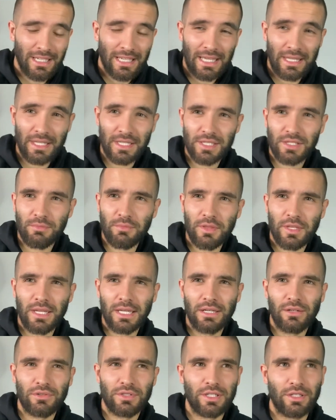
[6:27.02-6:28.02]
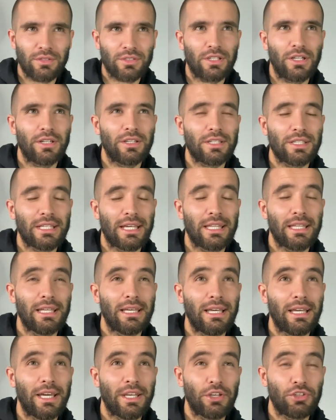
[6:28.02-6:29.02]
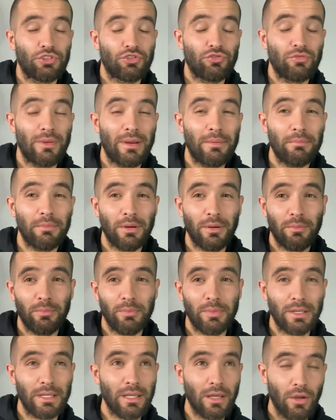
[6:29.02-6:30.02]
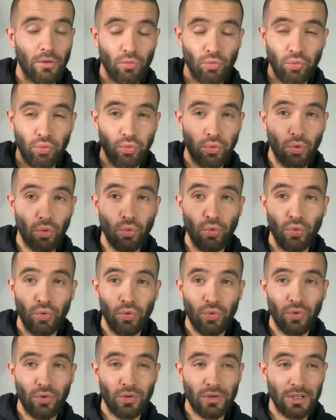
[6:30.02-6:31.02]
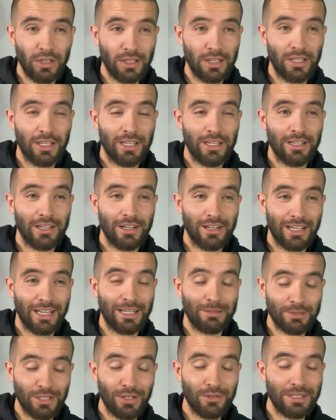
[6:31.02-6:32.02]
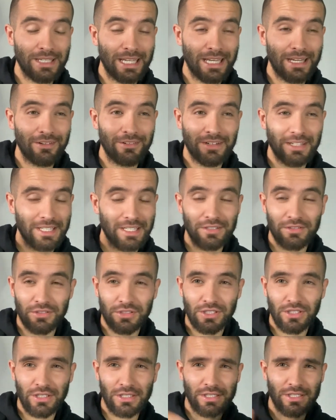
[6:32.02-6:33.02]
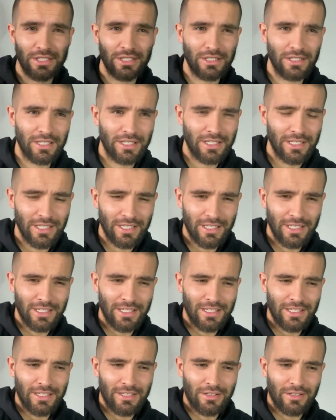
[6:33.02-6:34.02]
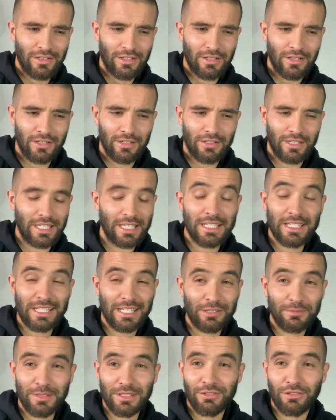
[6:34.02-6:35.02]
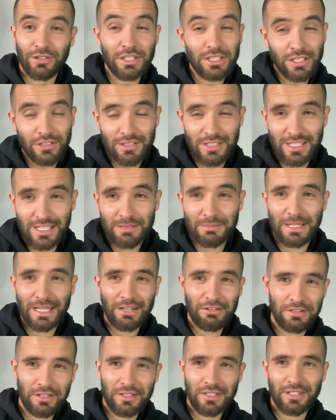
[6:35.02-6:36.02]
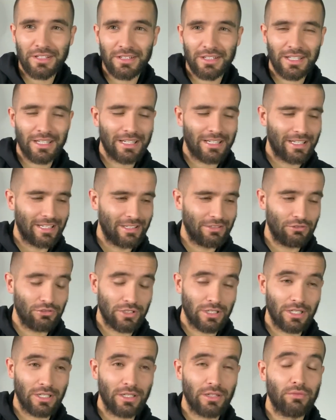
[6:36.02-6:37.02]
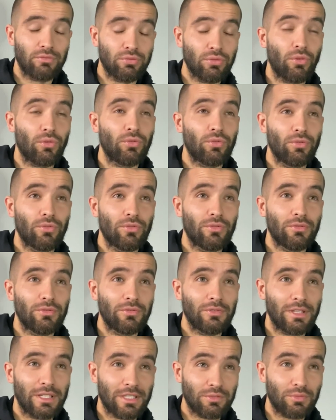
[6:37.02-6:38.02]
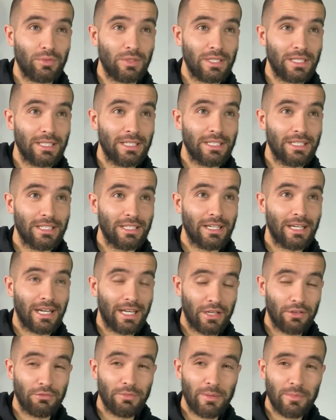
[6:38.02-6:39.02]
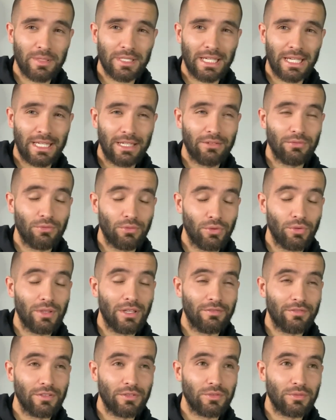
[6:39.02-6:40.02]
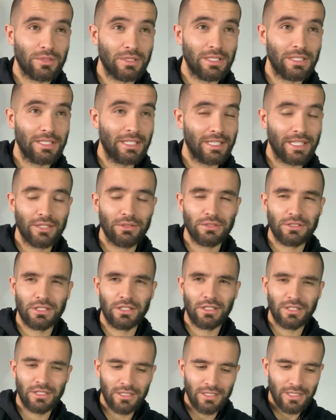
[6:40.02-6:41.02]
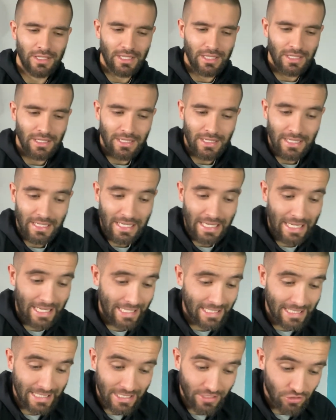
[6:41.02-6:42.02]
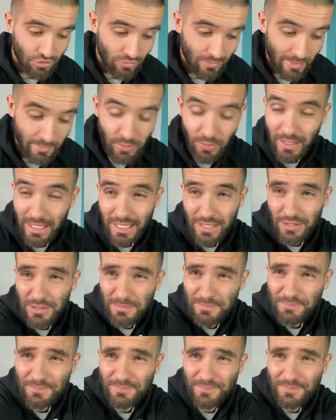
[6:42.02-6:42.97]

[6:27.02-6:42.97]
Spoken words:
then something else, and I was kind of sat there, and I just remember being like, whoa, like, okay, I'm going now. And then I was gone. Like, they didn't tell me, right, you're going to sleep now or anything like that. It was like, whoa, that's weird. And I remember saying, whoa, that feels weird. And then I was gone. And then I just remember waking up.